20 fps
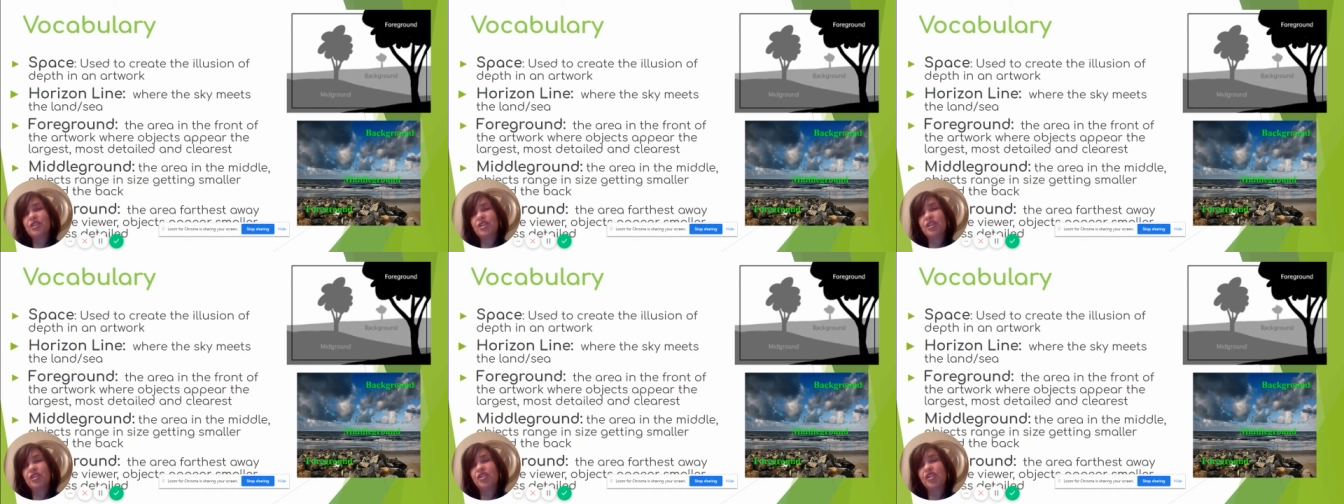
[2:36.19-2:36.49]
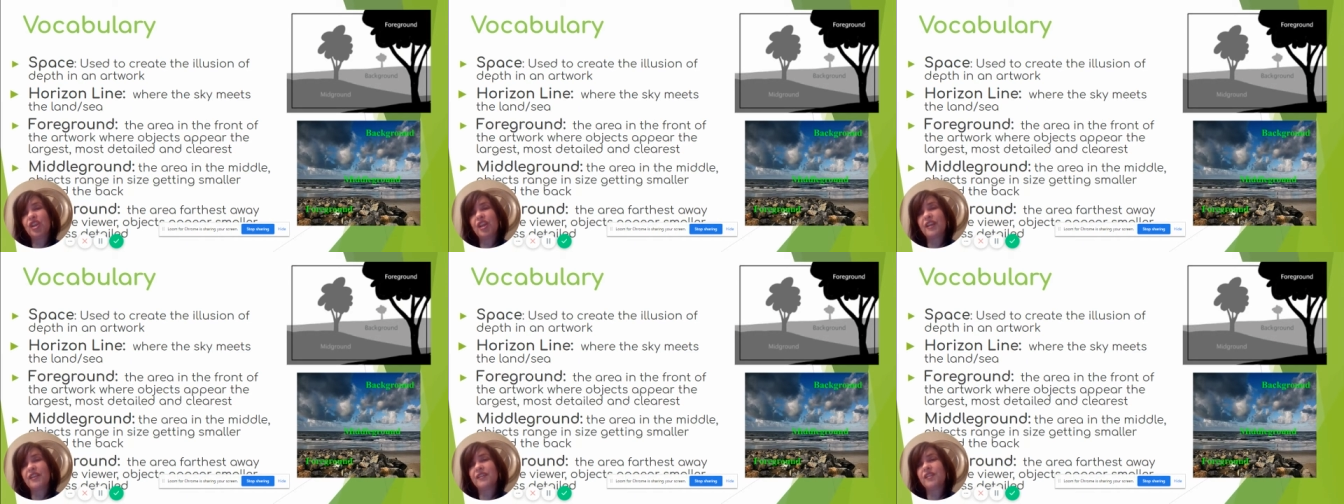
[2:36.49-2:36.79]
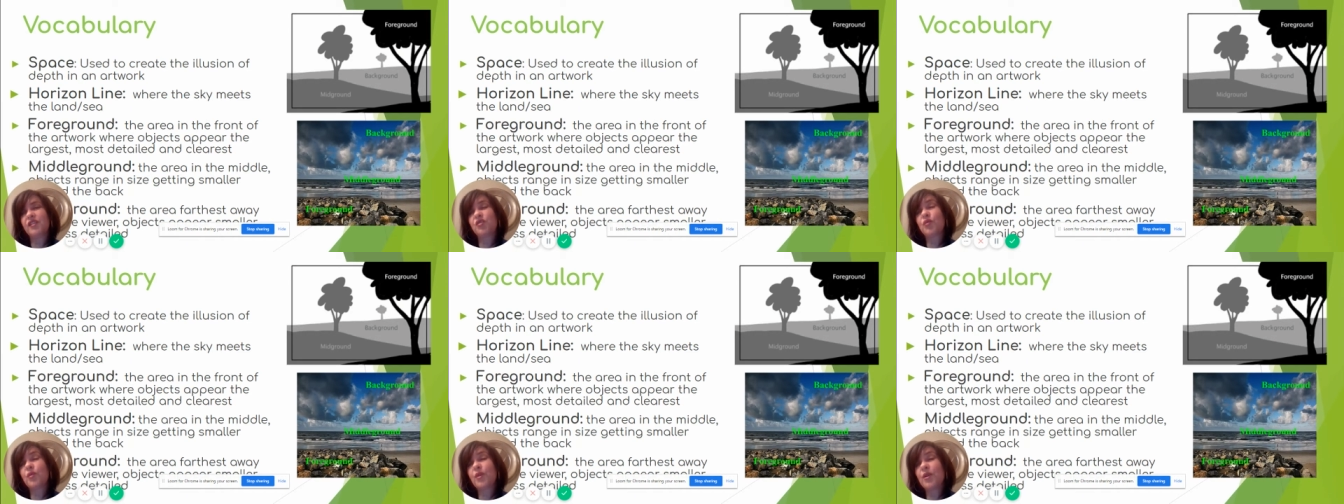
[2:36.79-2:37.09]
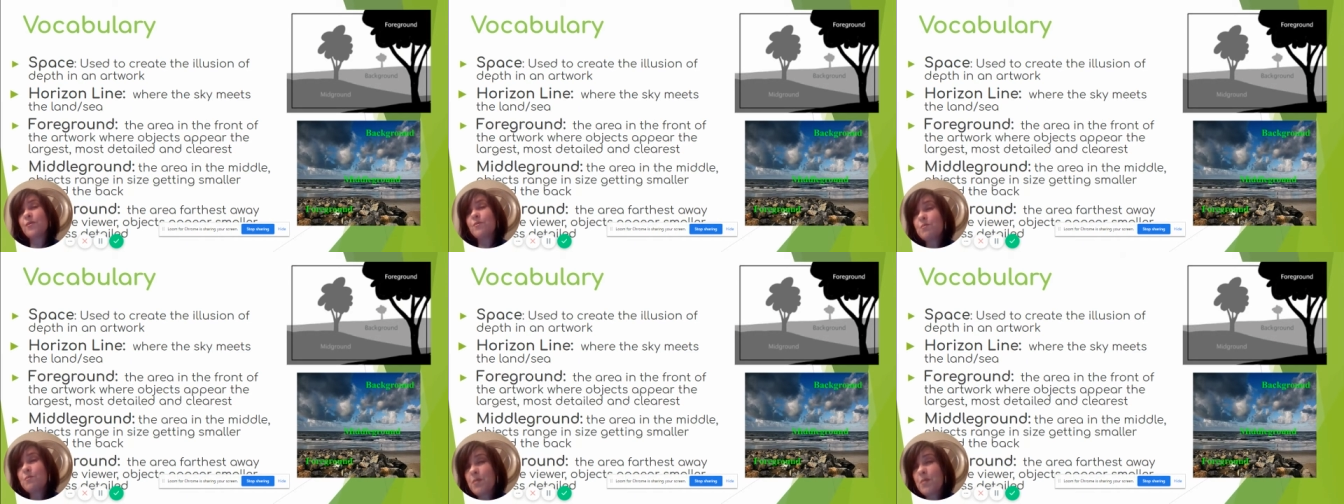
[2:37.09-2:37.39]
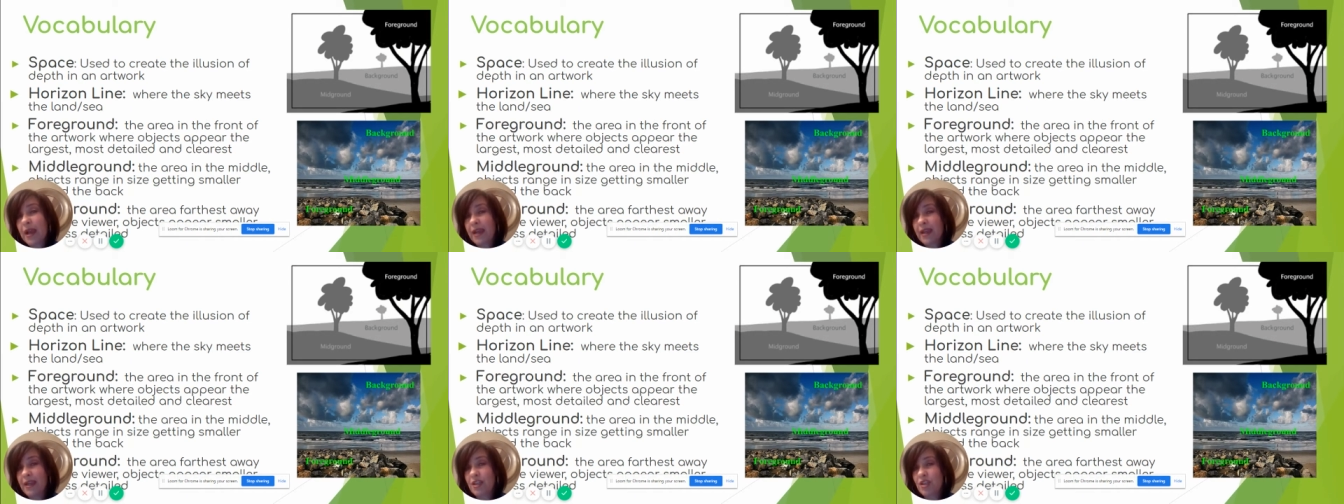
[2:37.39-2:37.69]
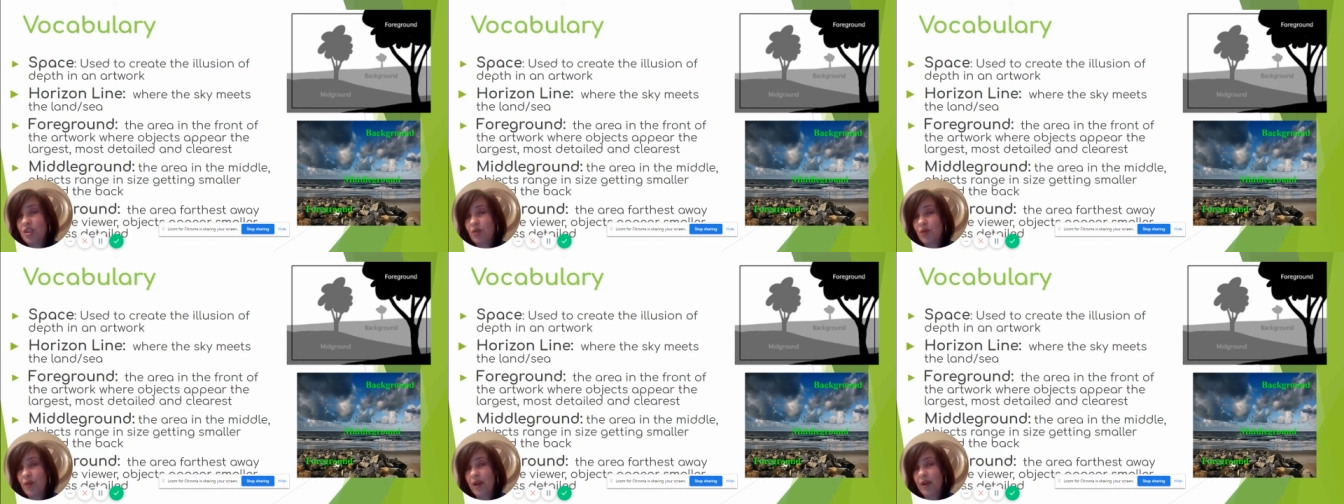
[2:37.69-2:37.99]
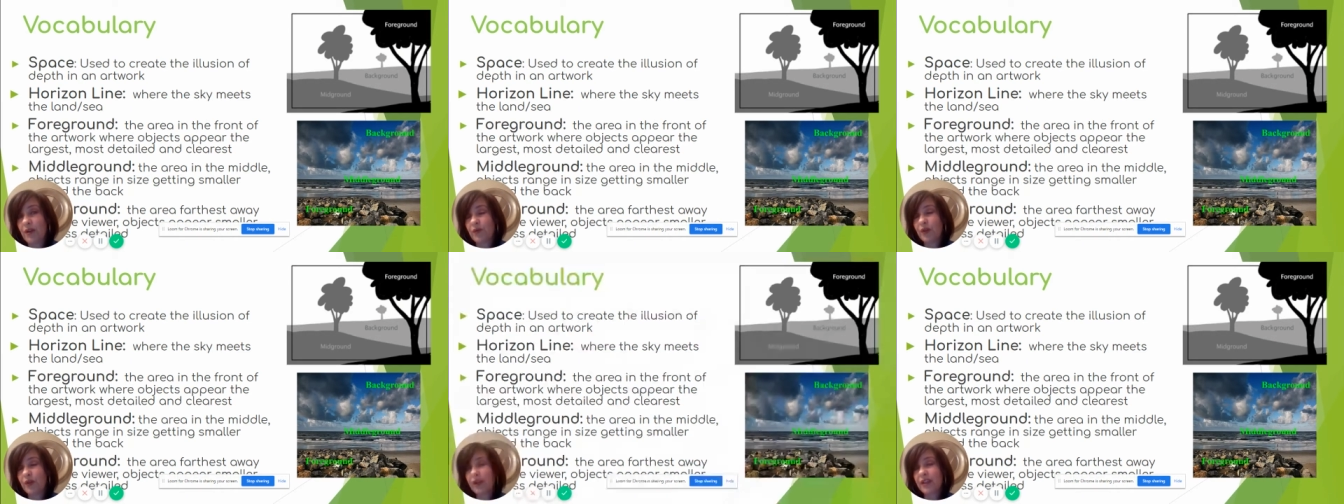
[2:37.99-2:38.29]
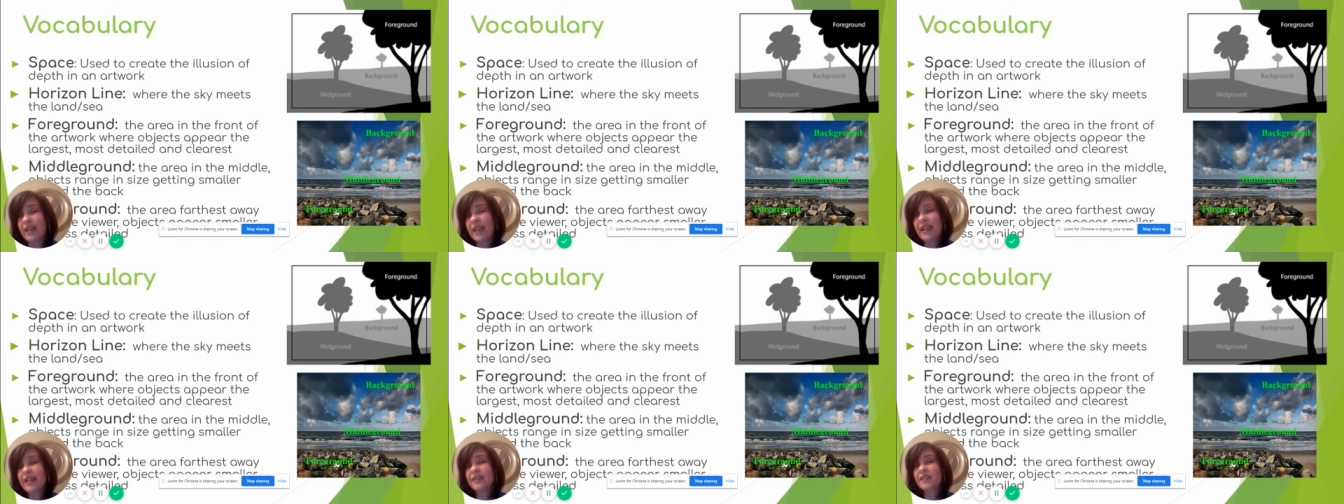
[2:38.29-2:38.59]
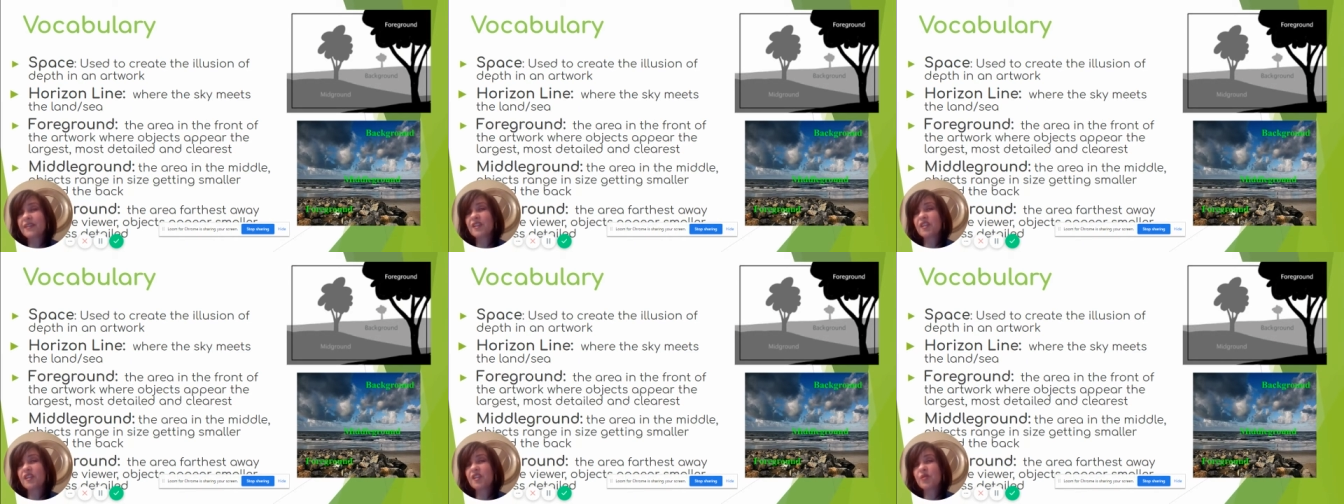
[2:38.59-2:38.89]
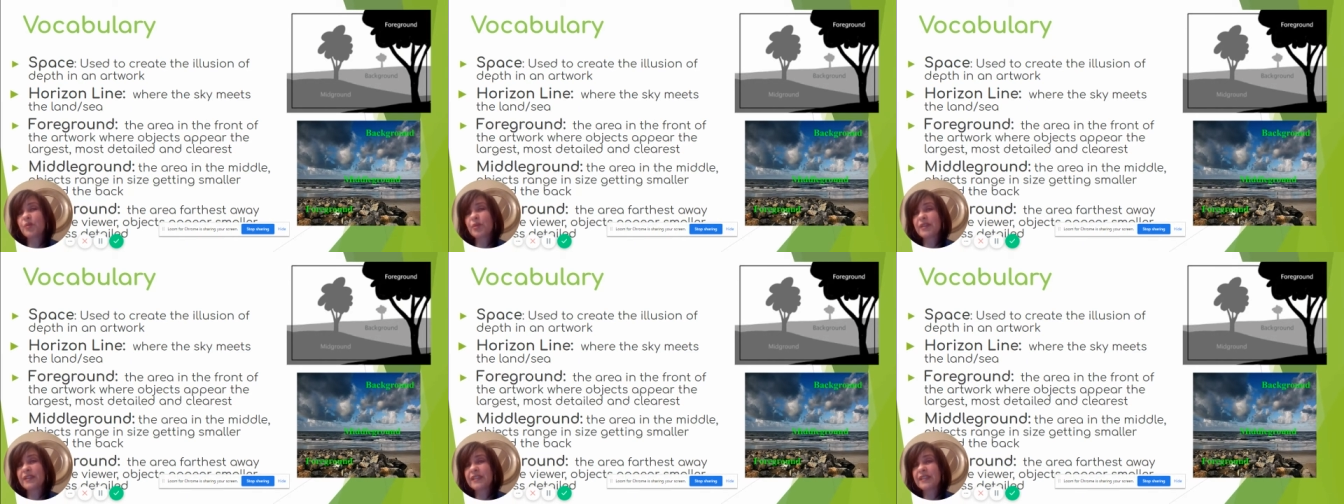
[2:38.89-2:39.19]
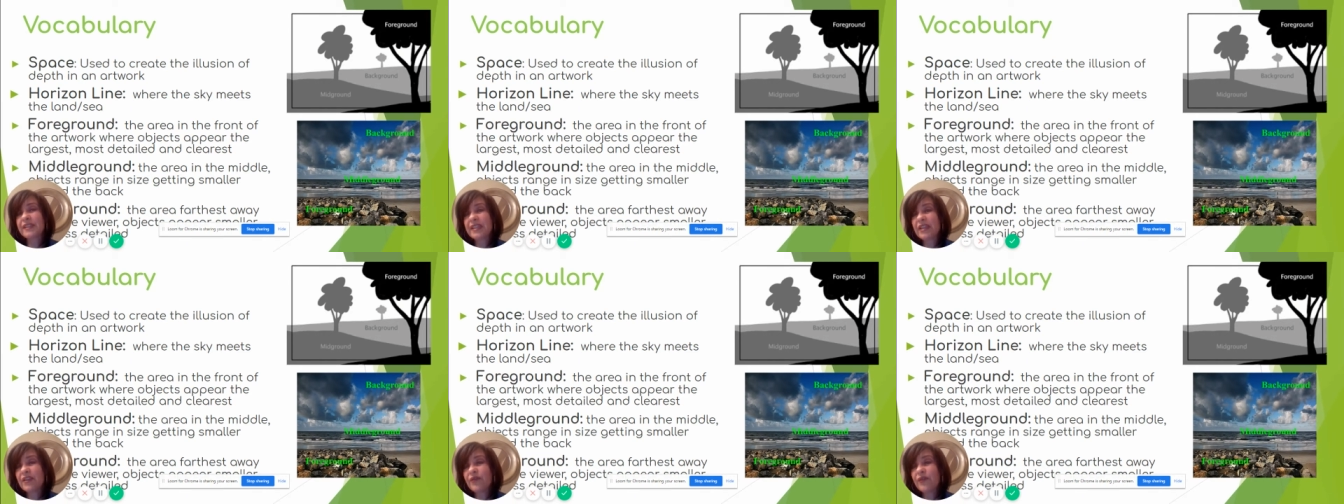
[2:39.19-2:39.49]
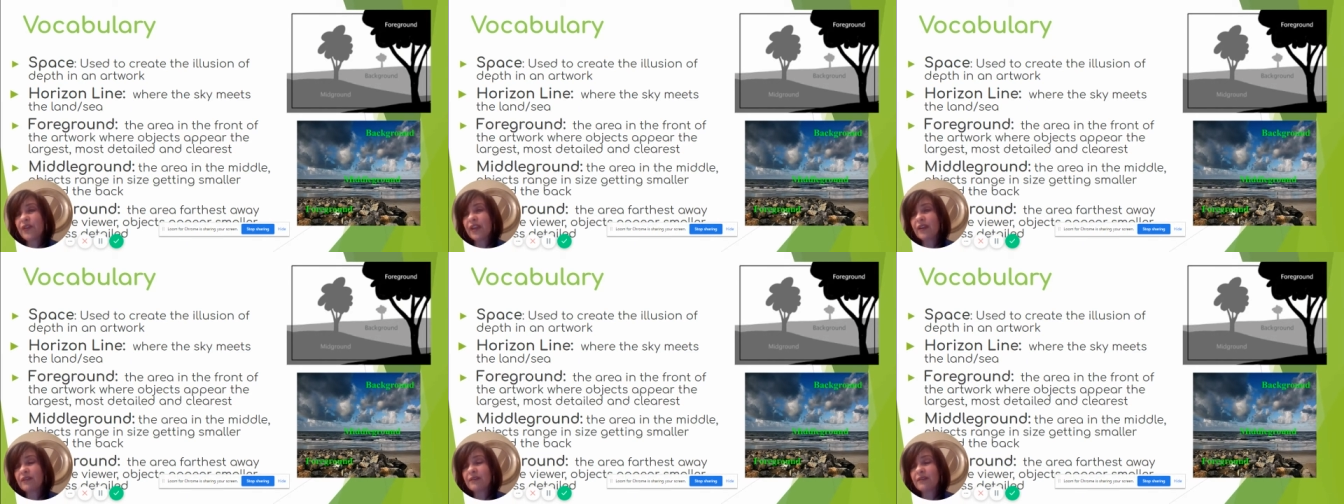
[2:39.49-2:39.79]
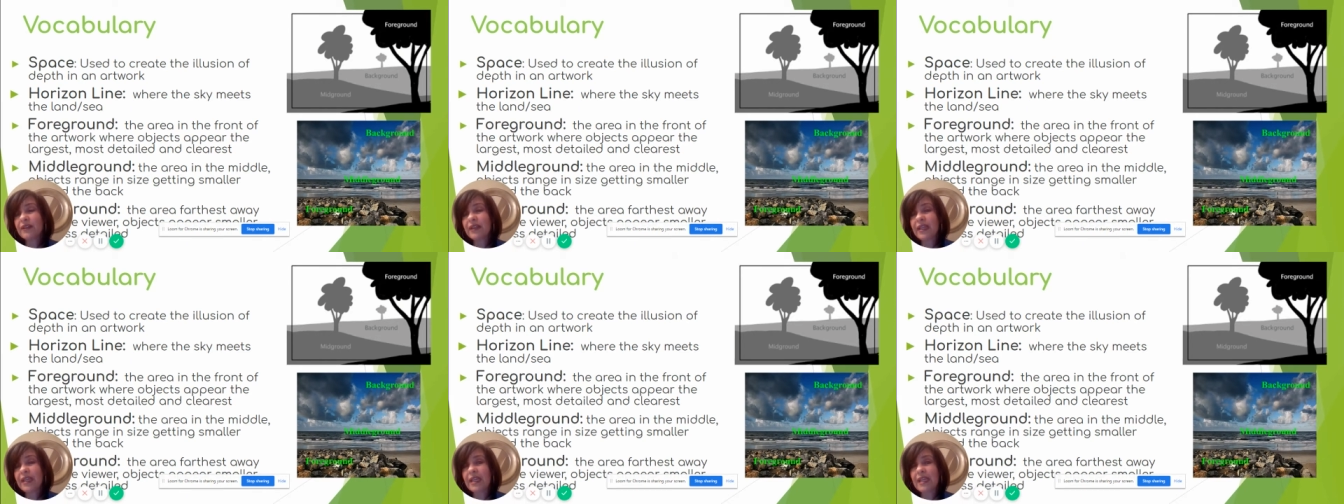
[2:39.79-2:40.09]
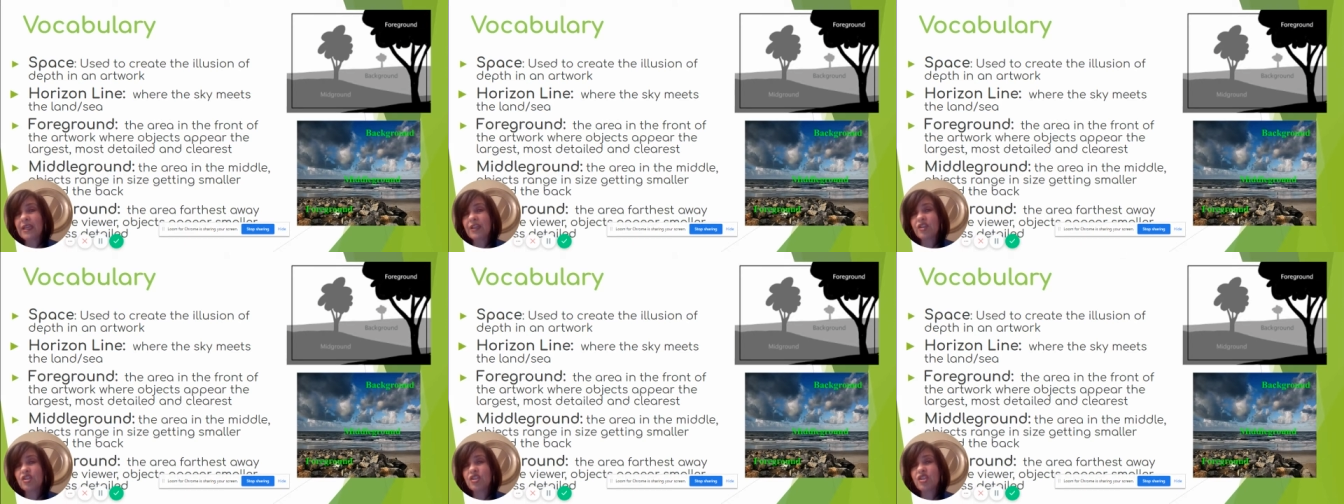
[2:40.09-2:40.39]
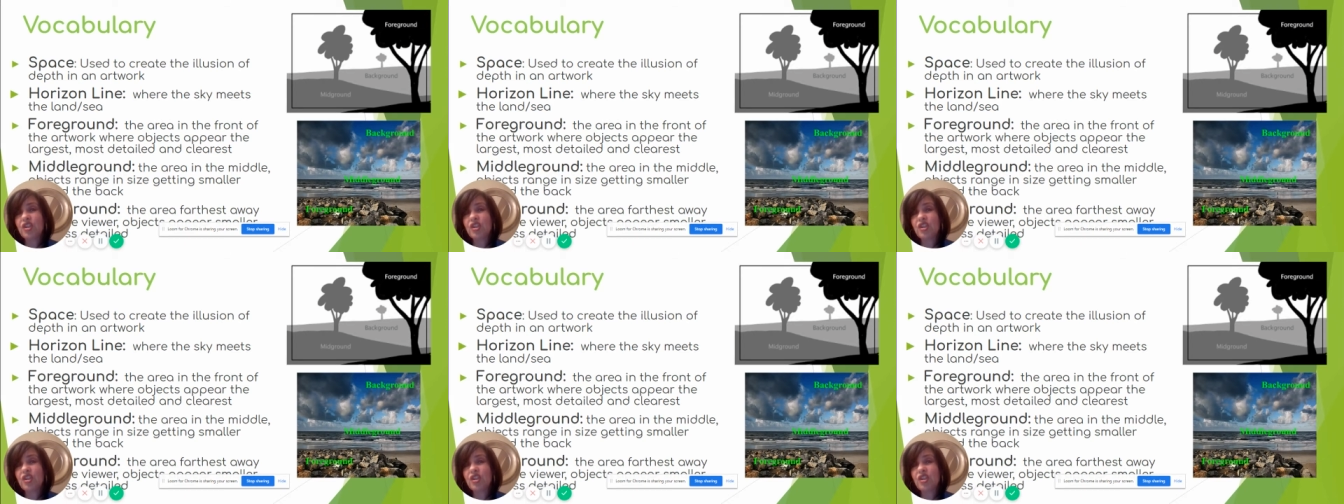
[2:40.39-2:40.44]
to just remind you of relates specifically